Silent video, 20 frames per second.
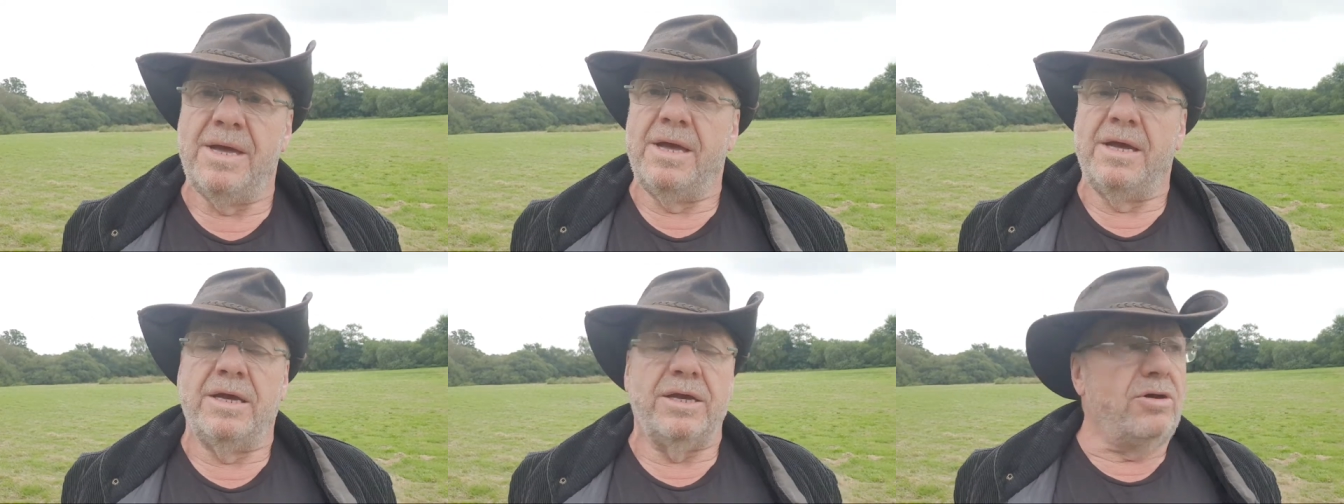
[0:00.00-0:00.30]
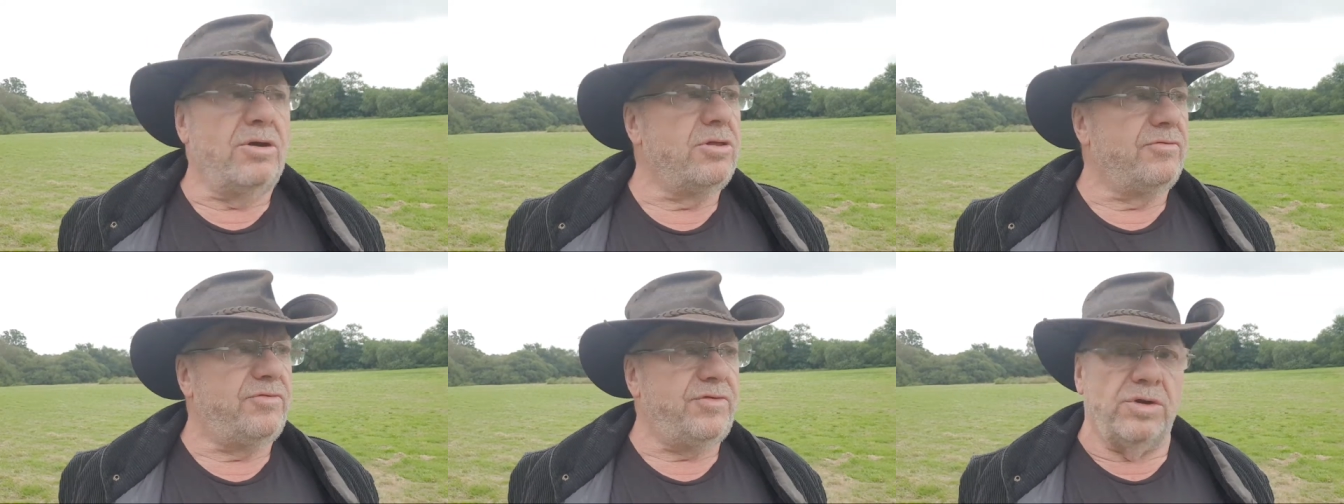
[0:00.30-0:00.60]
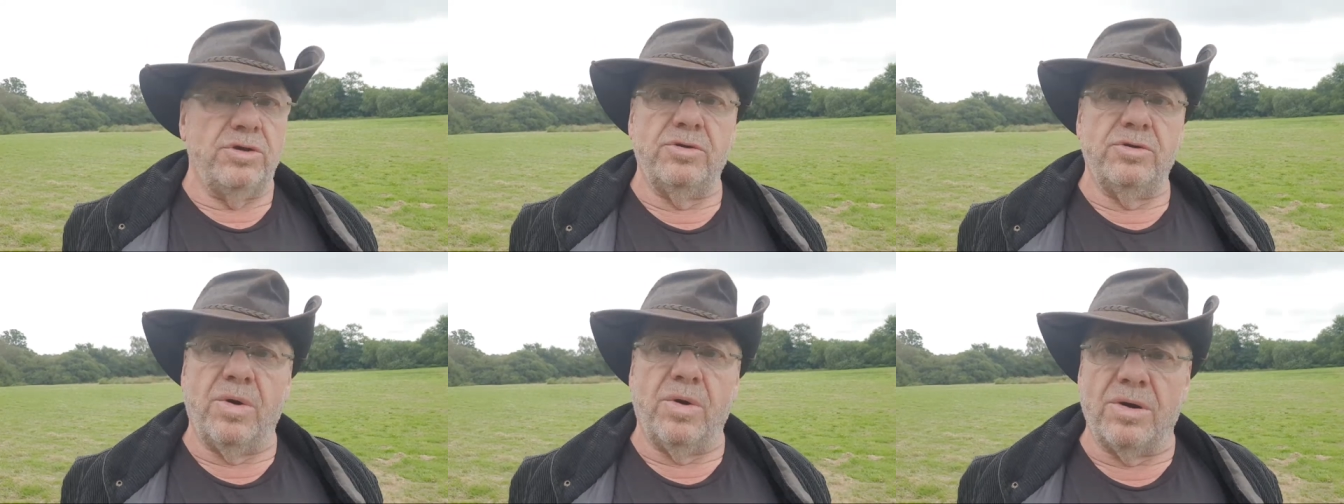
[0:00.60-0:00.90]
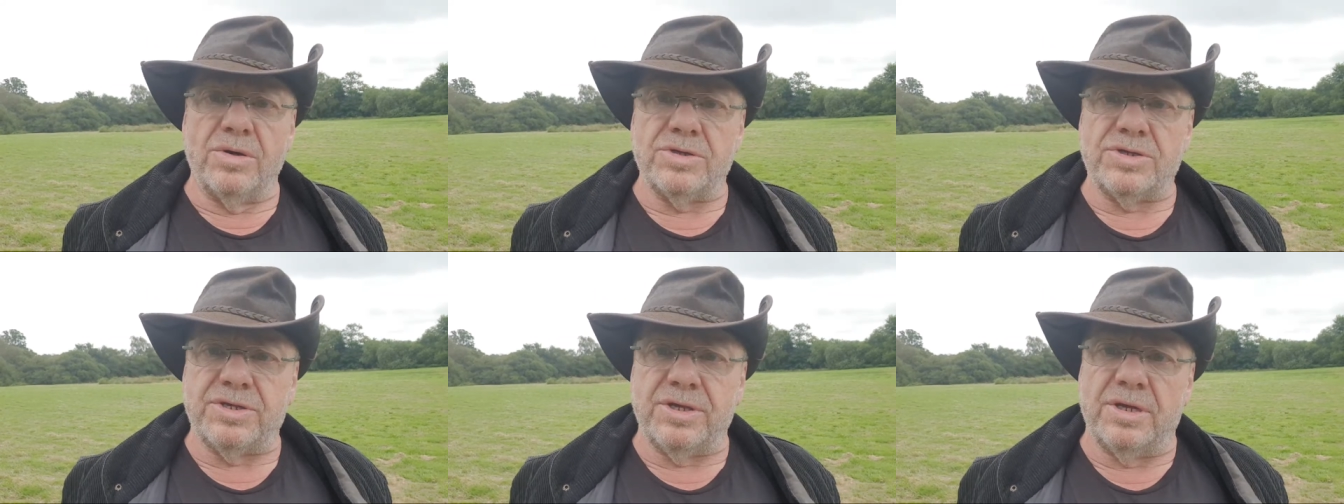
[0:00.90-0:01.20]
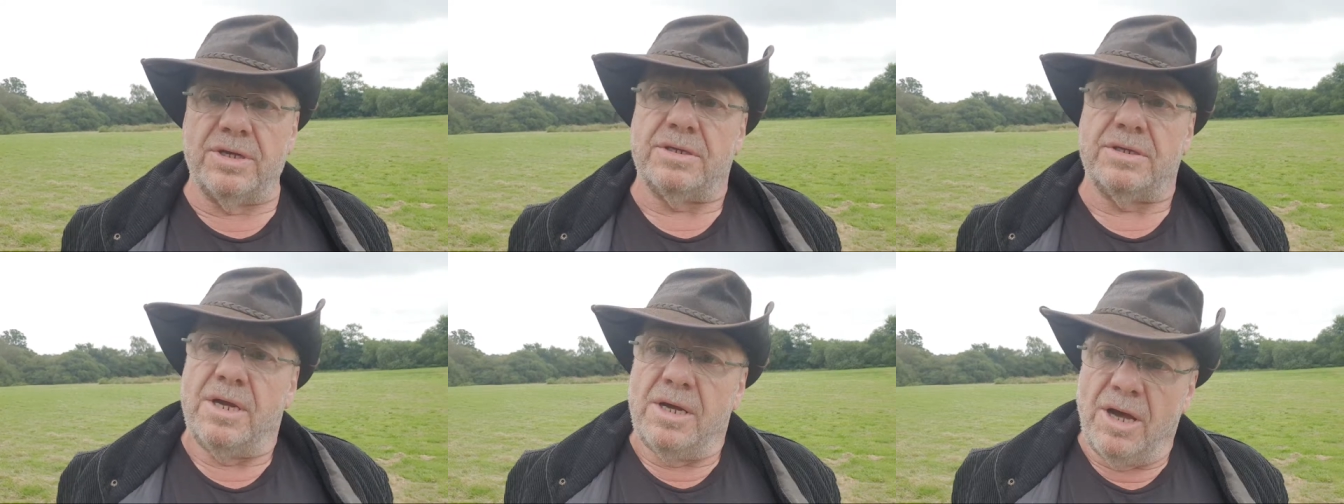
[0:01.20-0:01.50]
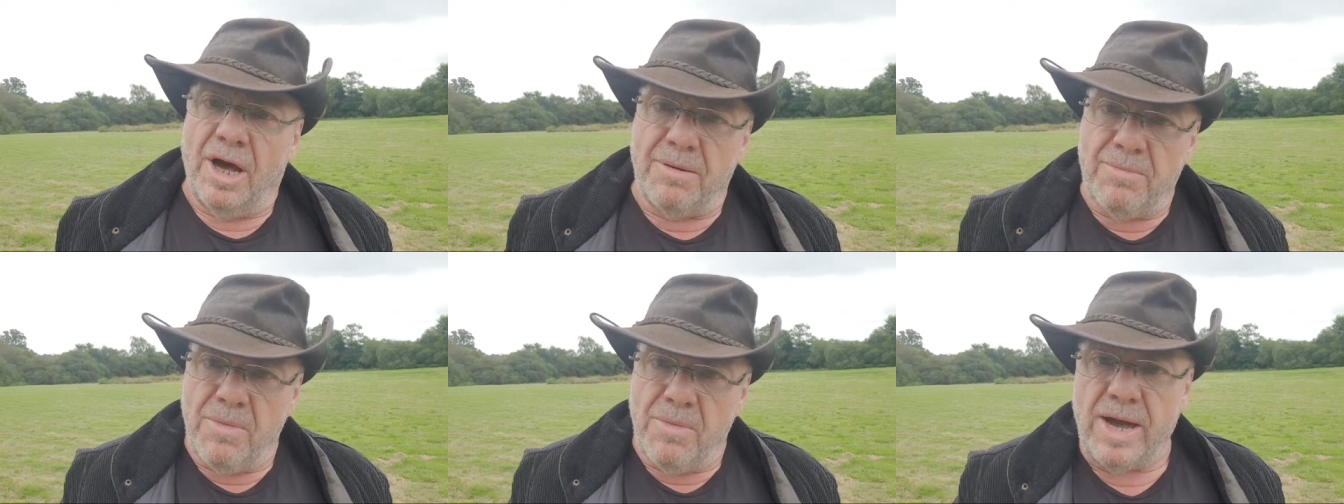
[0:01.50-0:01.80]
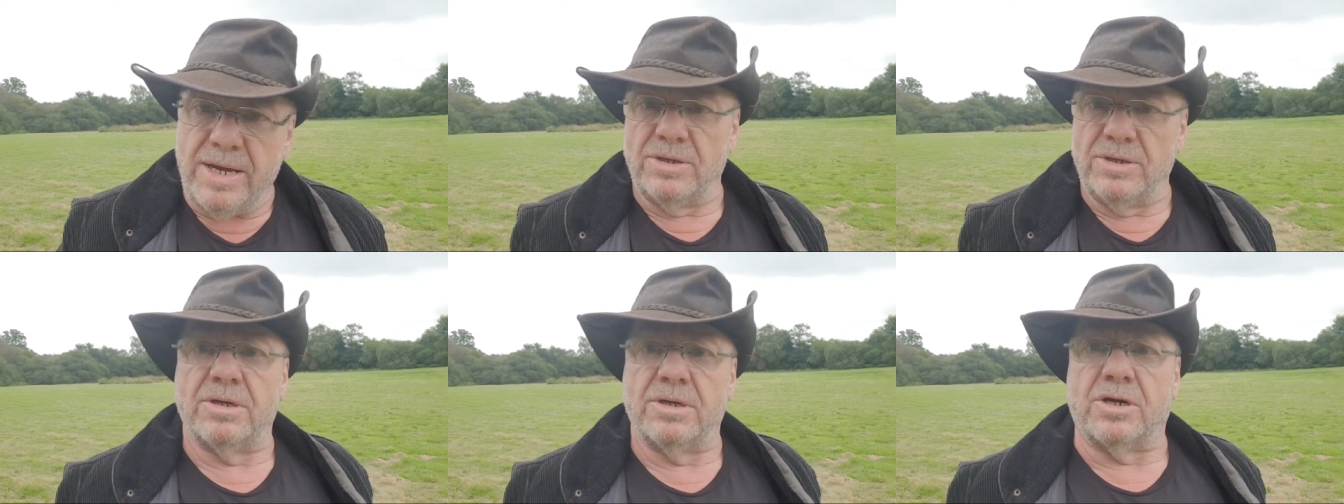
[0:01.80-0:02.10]
the view was that I
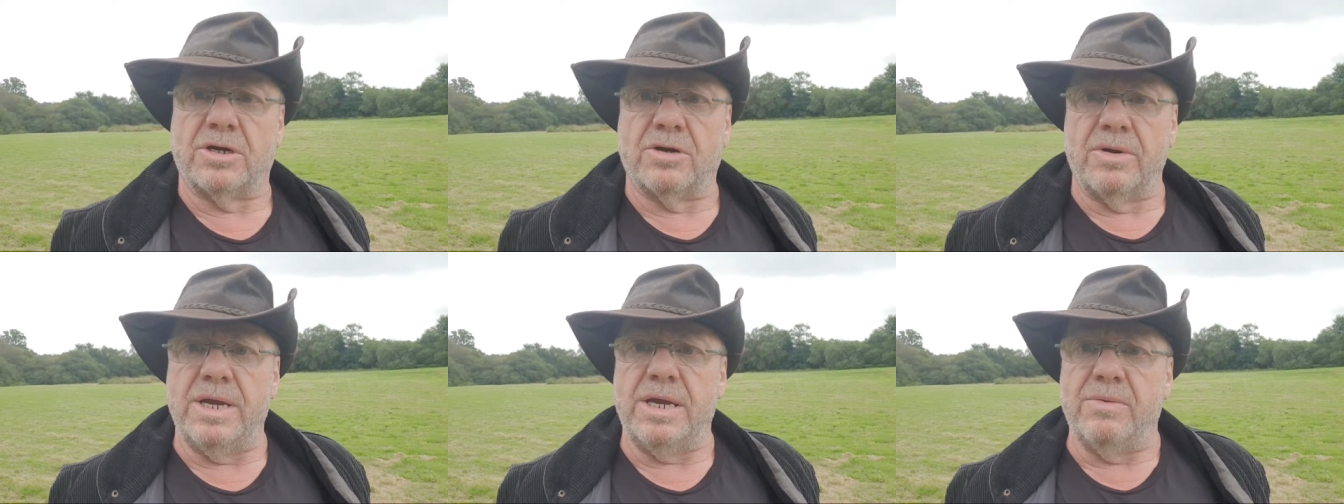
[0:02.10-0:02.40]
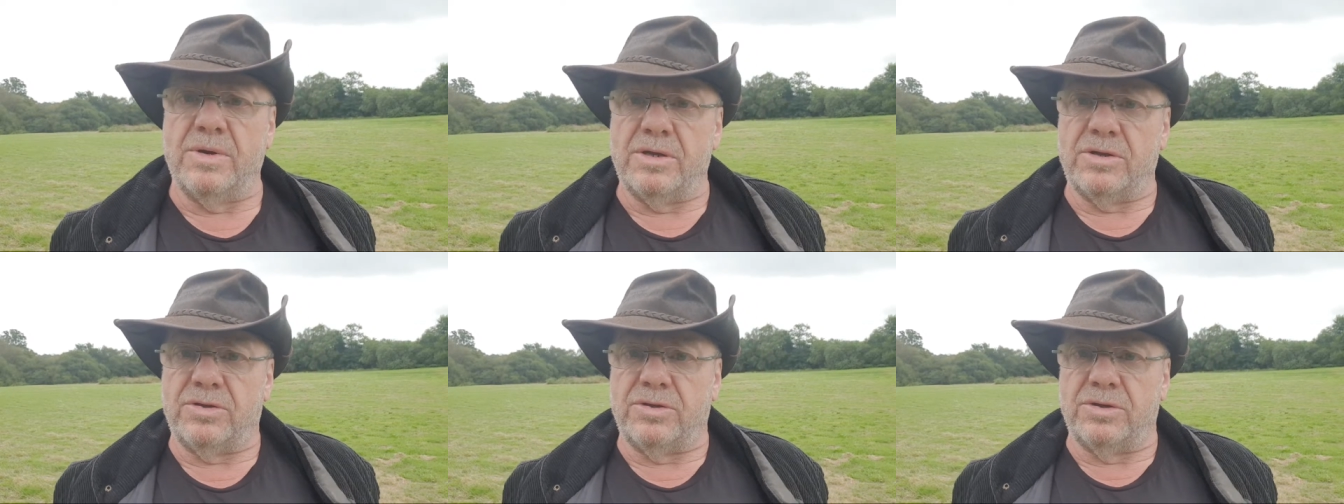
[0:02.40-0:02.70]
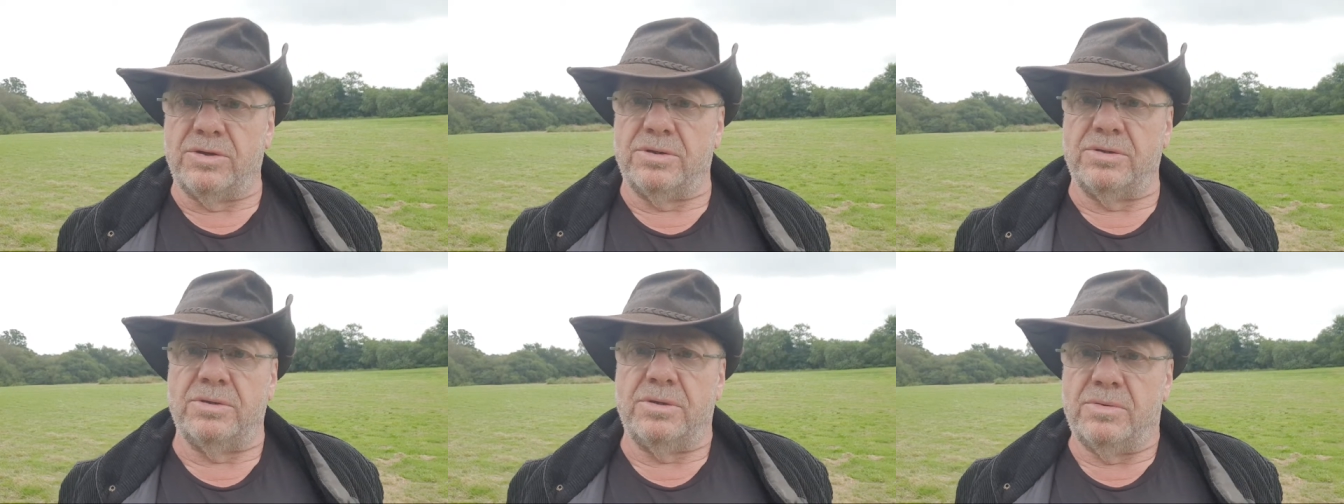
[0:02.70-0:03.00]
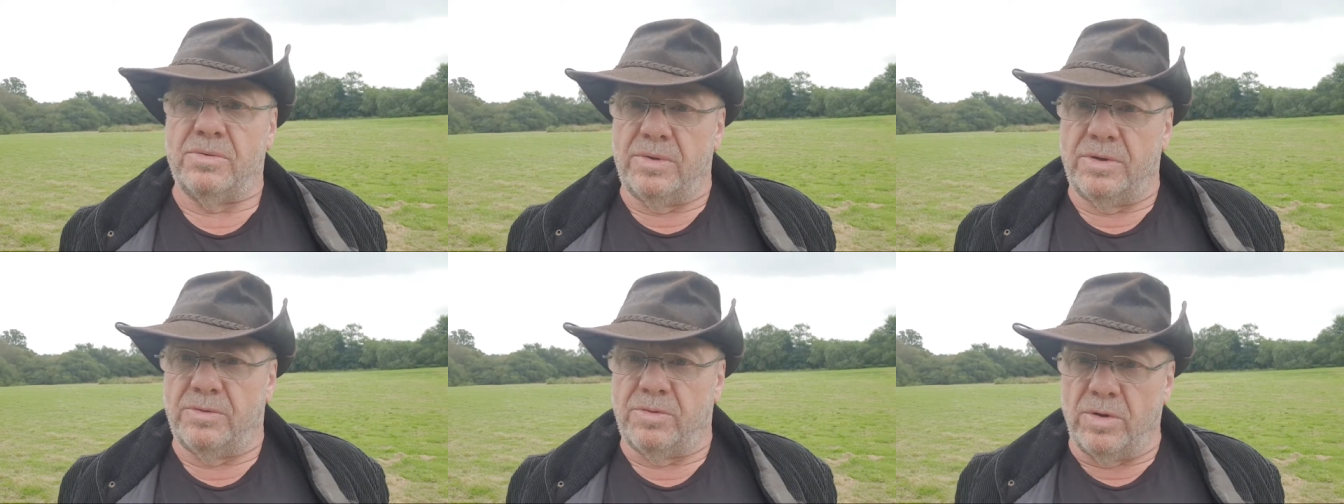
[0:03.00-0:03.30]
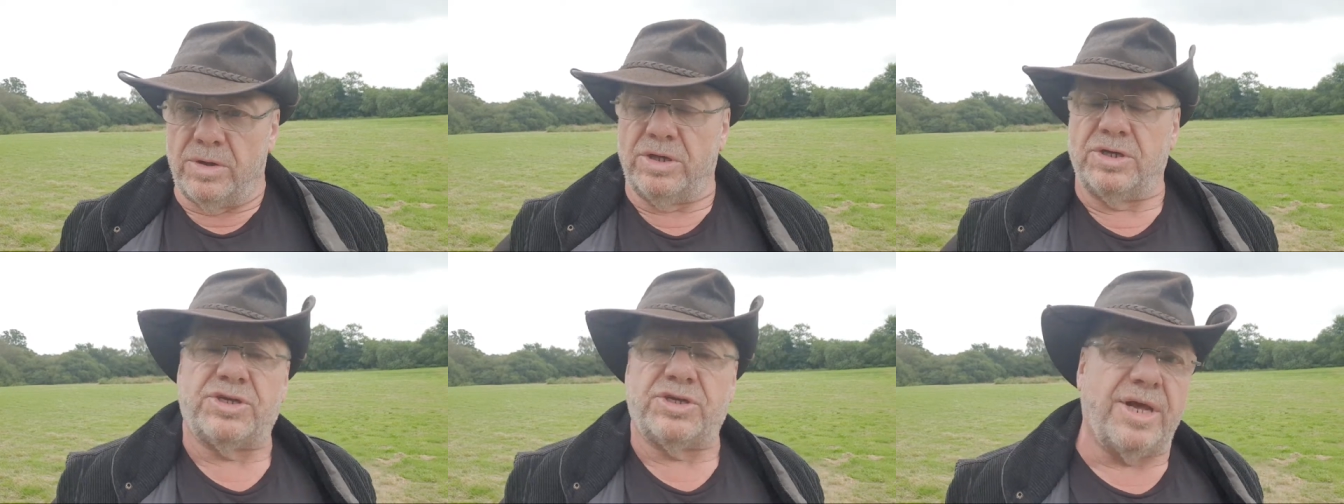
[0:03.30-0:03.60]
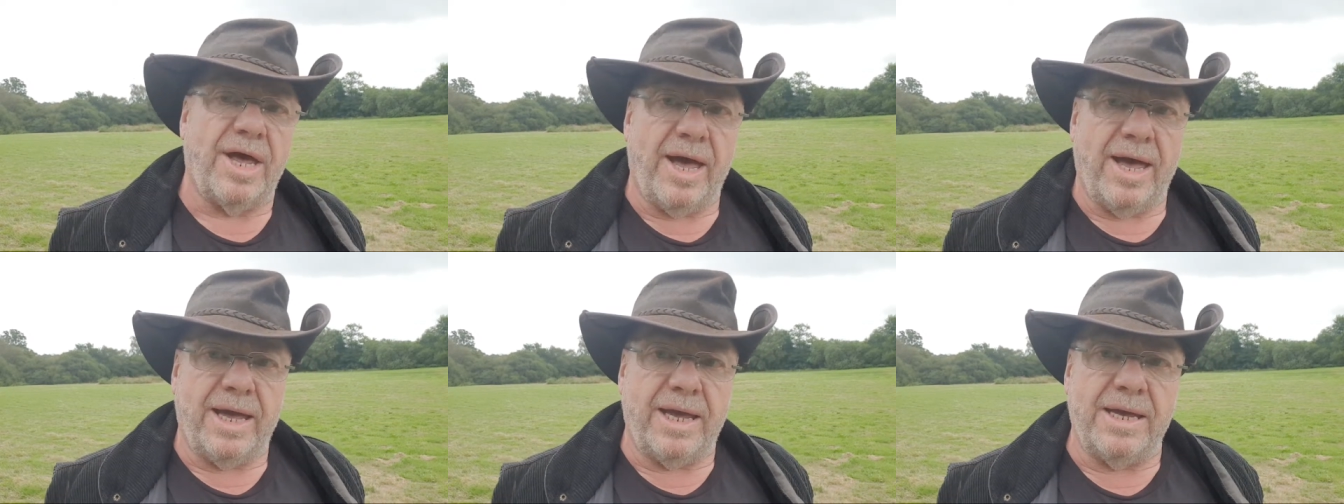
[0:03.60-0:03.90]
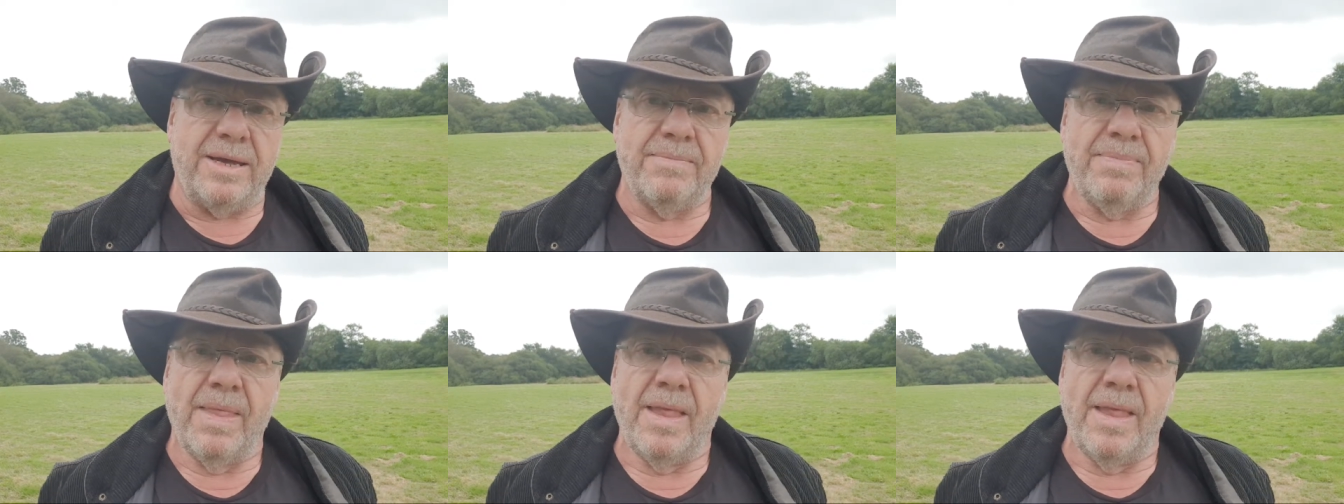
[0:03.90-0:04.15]
might not agree with you with what you say,